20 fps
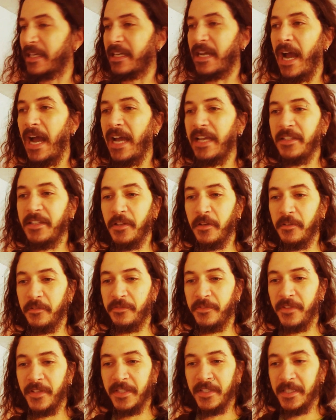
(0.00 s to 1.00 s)
kind
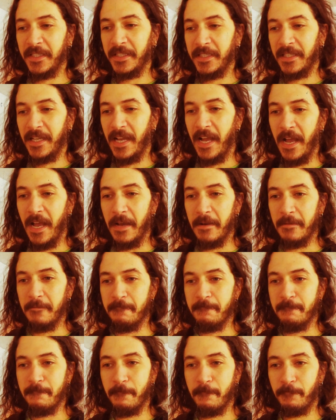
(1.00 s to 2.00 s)
of
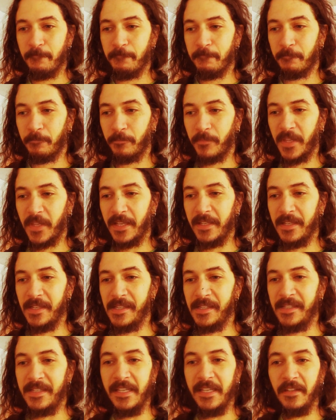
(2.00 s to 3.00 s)
um,
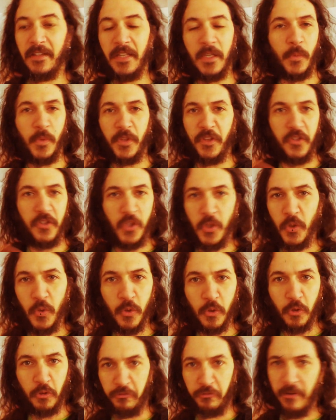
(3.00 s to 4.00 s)
dealing with
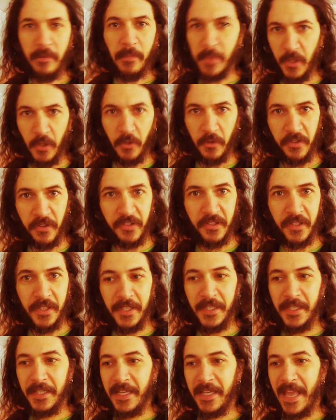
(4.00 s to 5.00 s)
two criminals
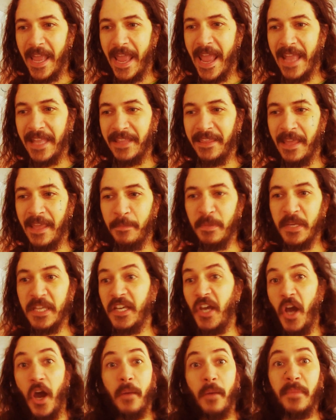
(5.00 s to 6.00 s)
and they
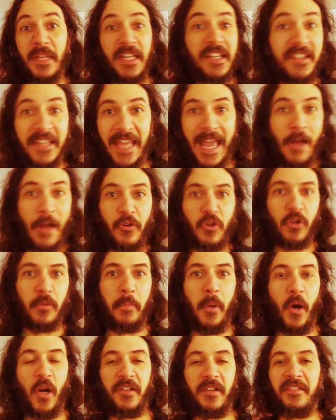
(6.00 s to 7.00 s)
become his
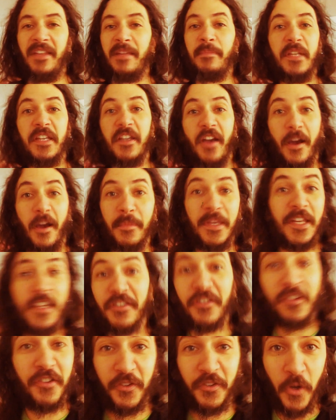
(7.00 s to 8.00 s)
counterparts they become
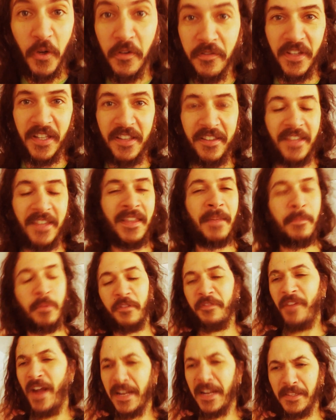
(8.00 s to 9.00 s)
his servants and they
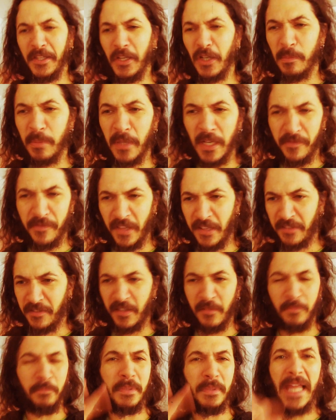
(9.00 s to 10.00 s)
provide a little bit of like
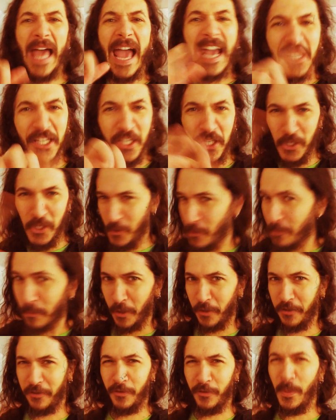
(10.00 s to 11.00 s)
this black
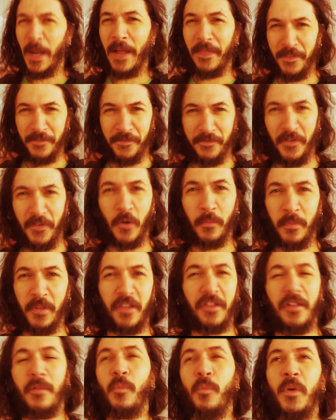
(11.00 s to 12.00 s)
humor throughout the film
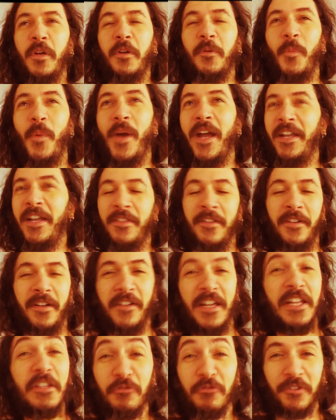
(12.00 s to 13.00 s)
in some weird way and they're
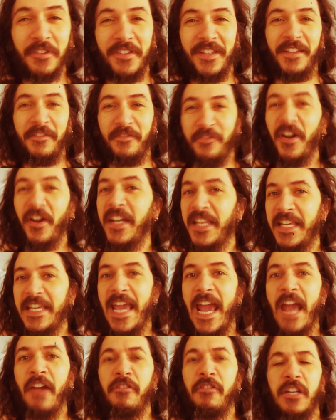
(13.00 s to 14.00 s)
interesting funny
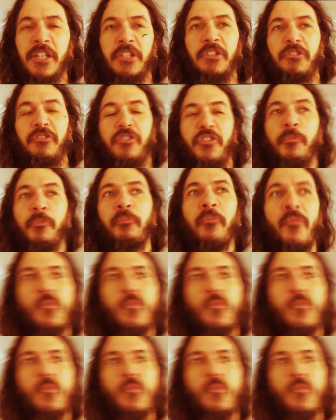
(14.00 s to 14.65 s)
characters